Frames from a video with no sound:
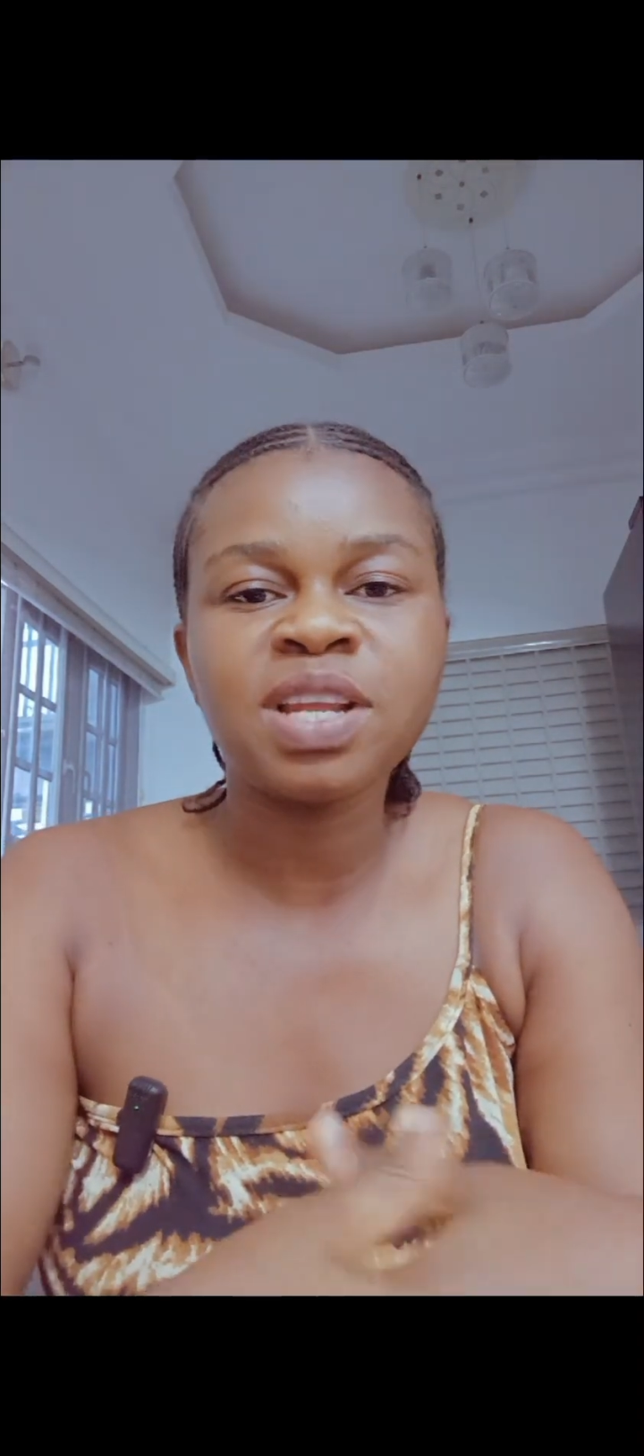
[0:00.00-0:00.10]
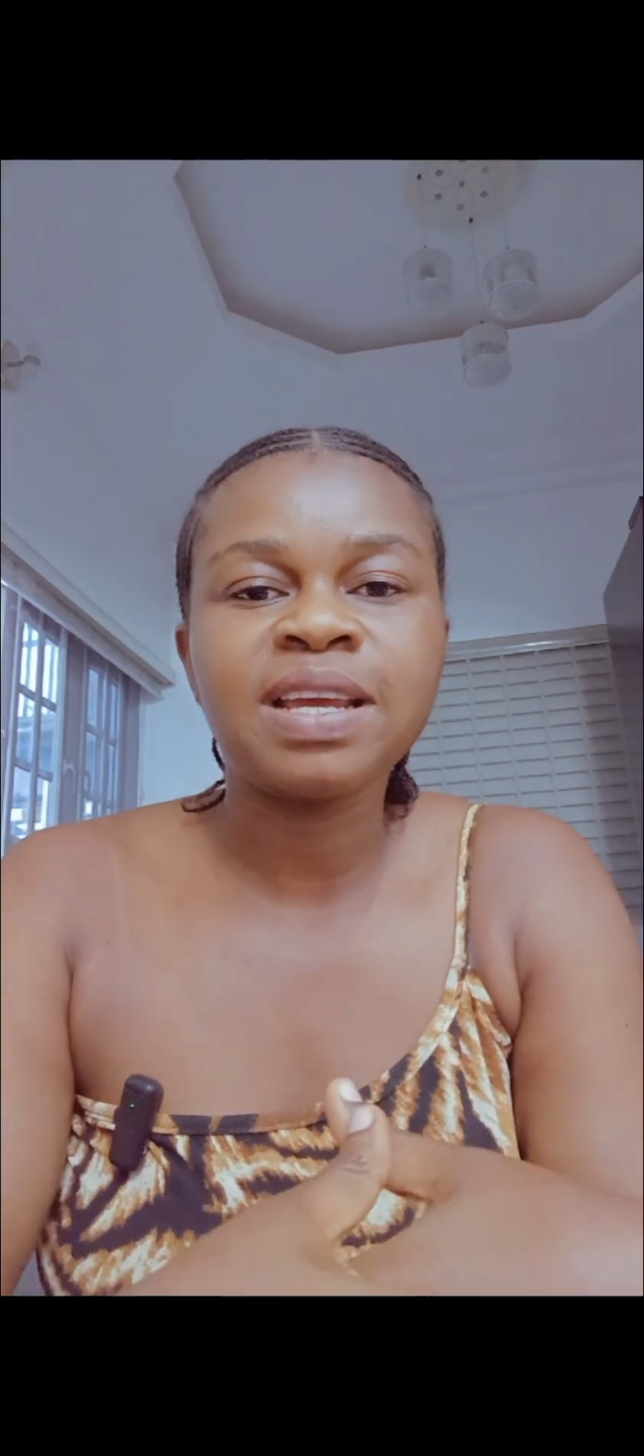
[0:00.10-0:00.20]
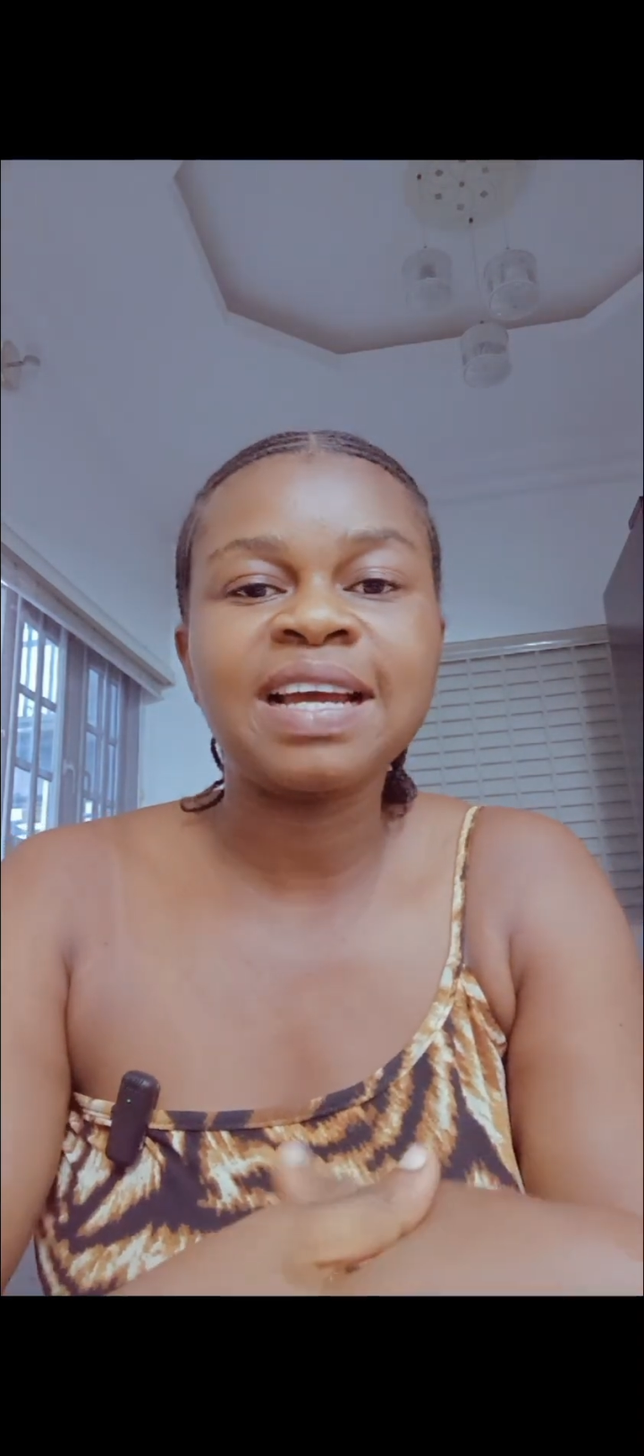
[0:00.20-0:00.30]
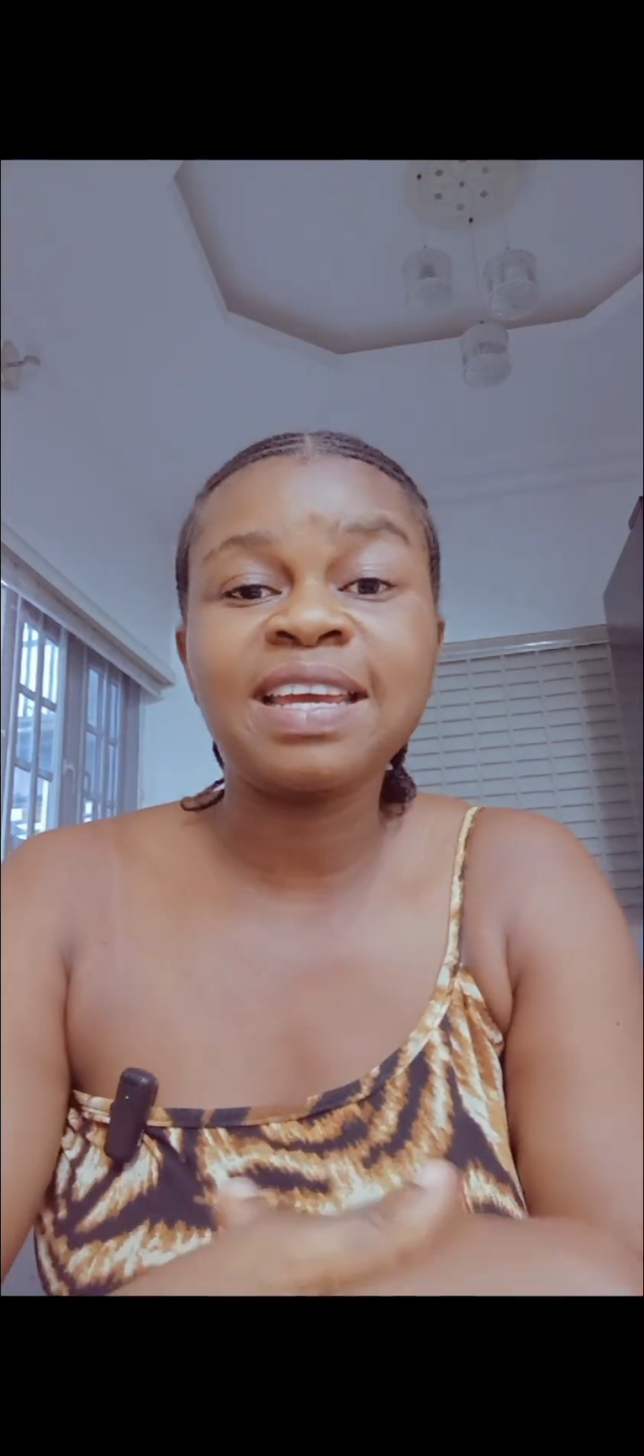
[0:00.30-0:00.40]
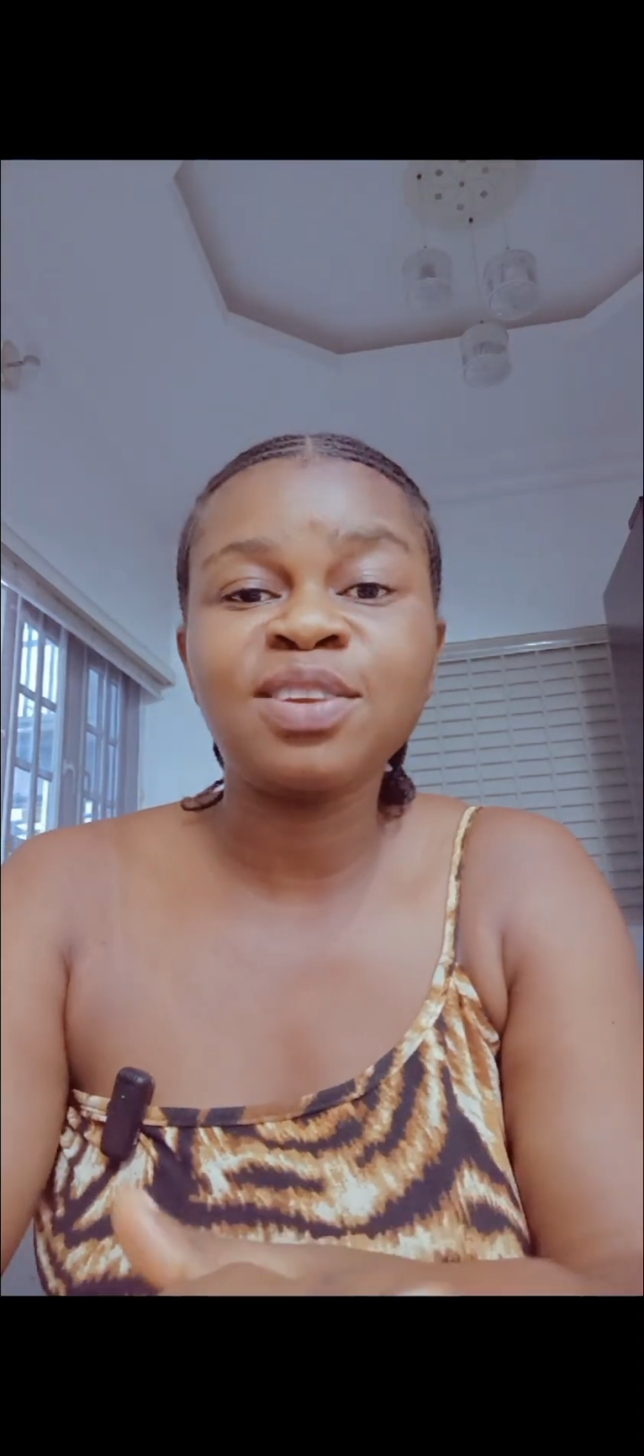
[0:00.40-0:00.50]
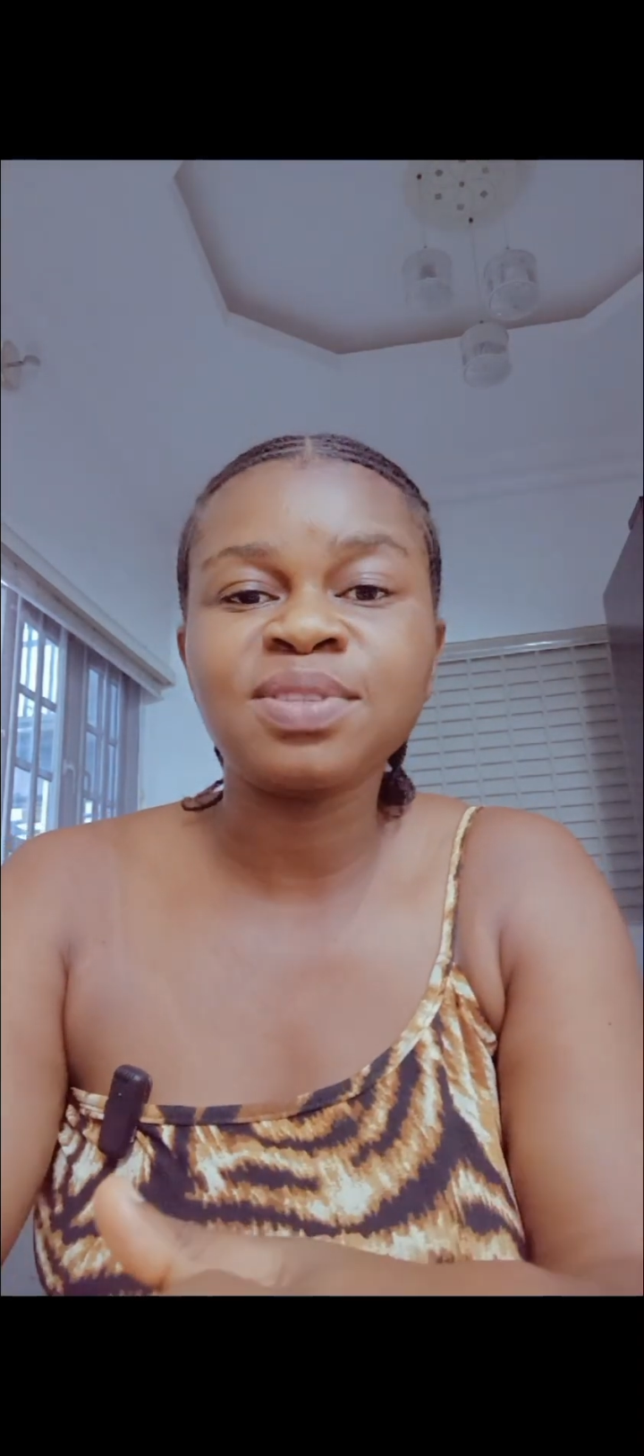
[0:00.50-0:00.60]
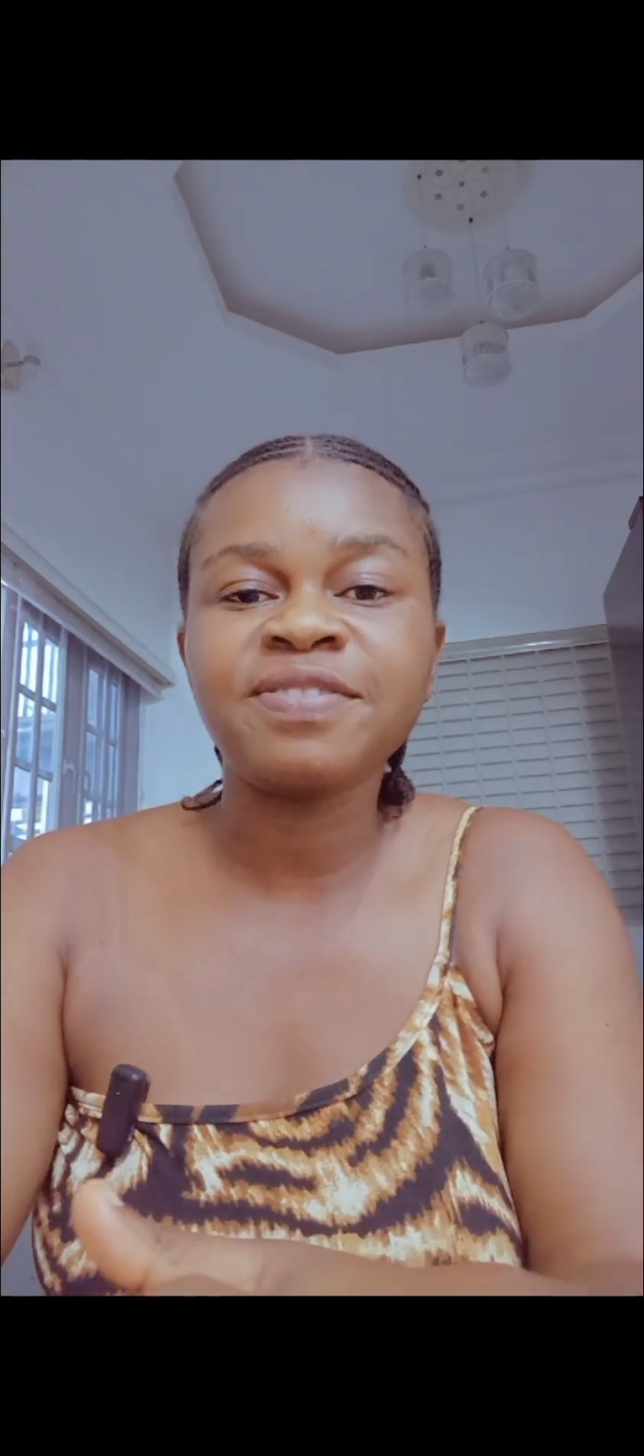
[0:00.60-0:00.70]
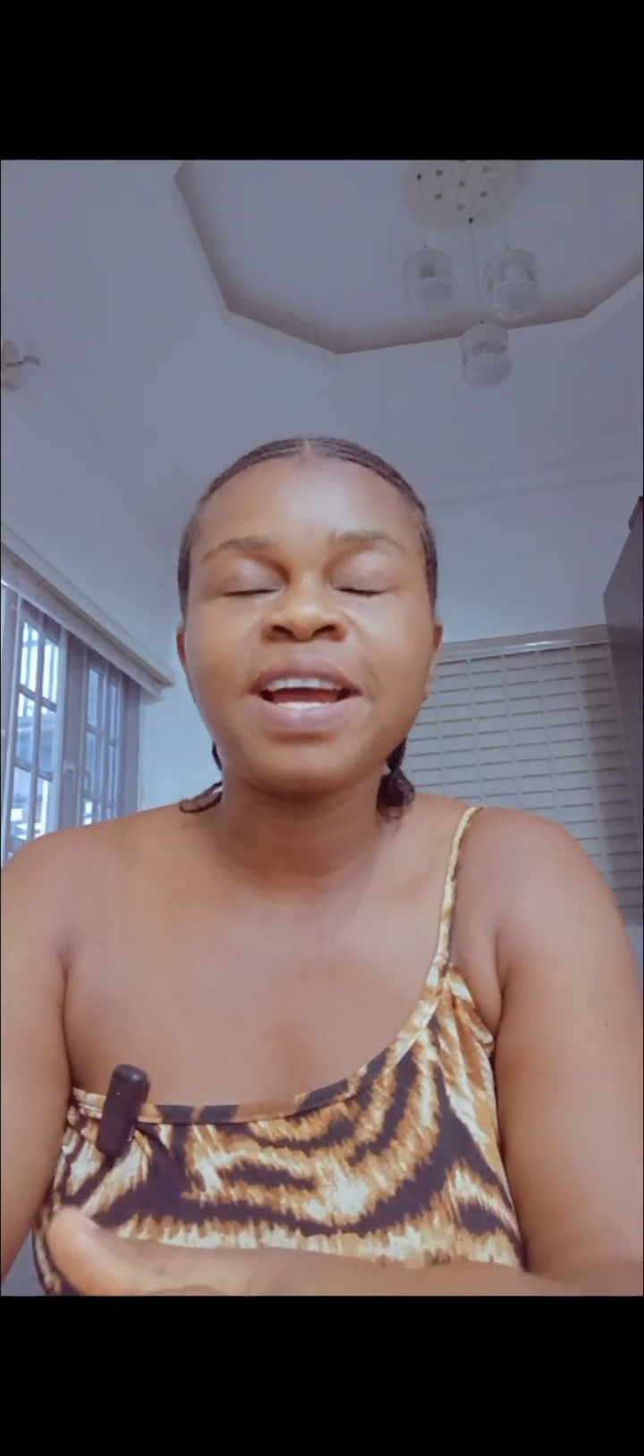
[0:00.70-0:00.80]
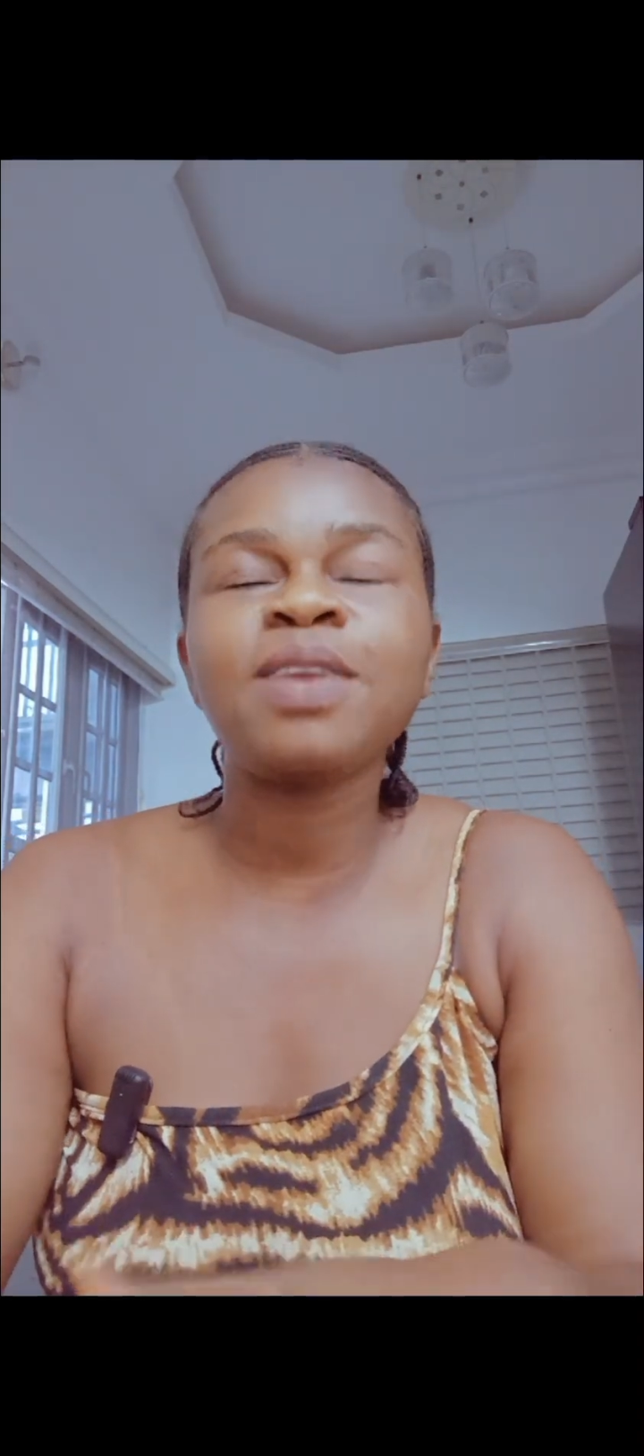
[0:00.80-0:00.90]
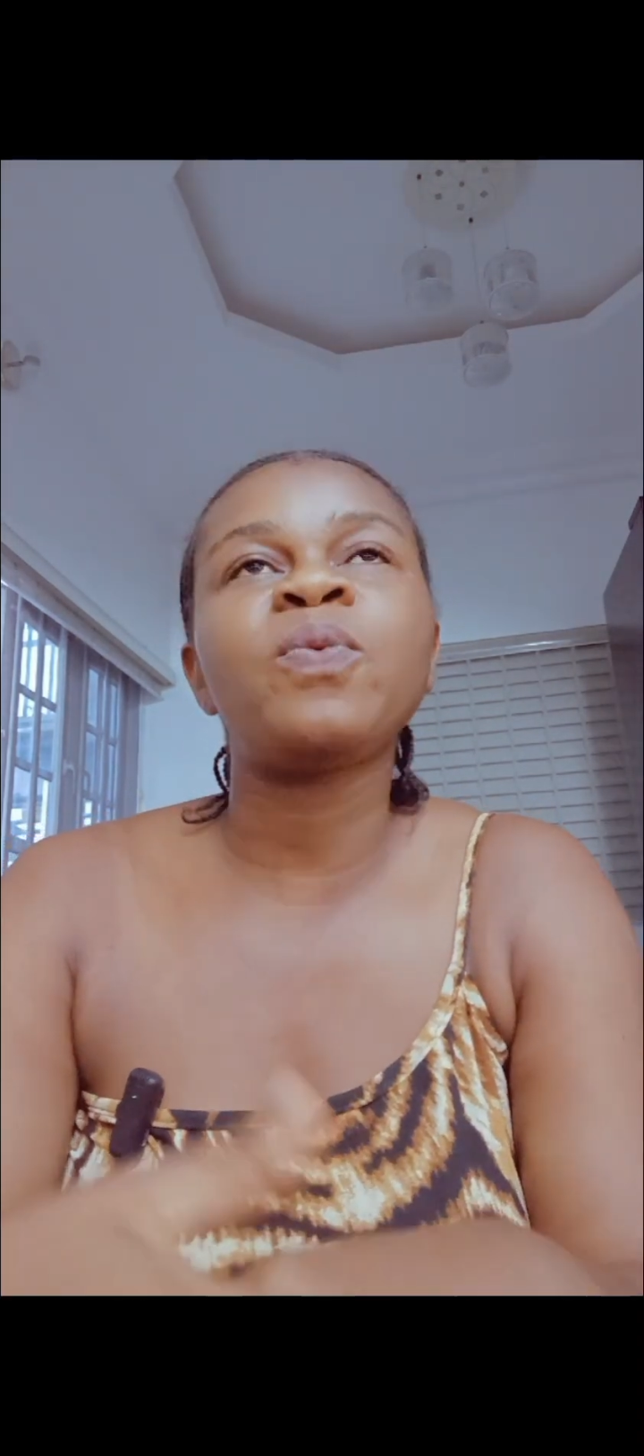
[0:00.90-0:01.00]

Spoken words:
that you can get notified